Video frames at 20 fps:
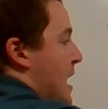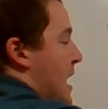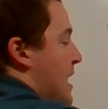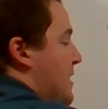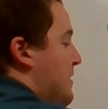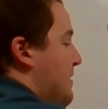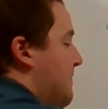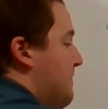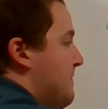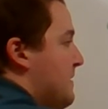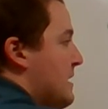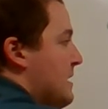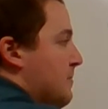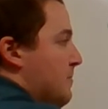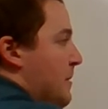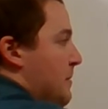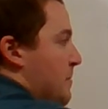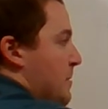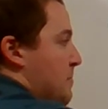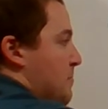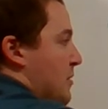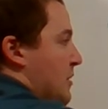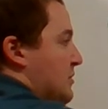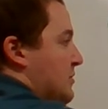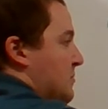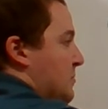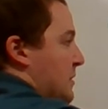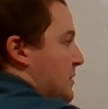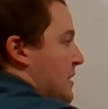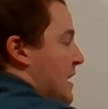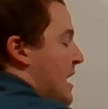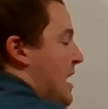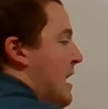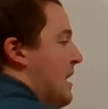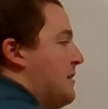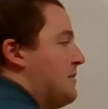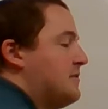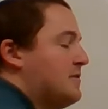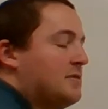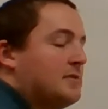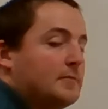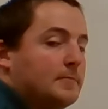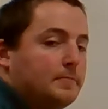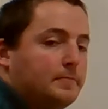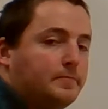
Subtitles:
and the v we replace with x.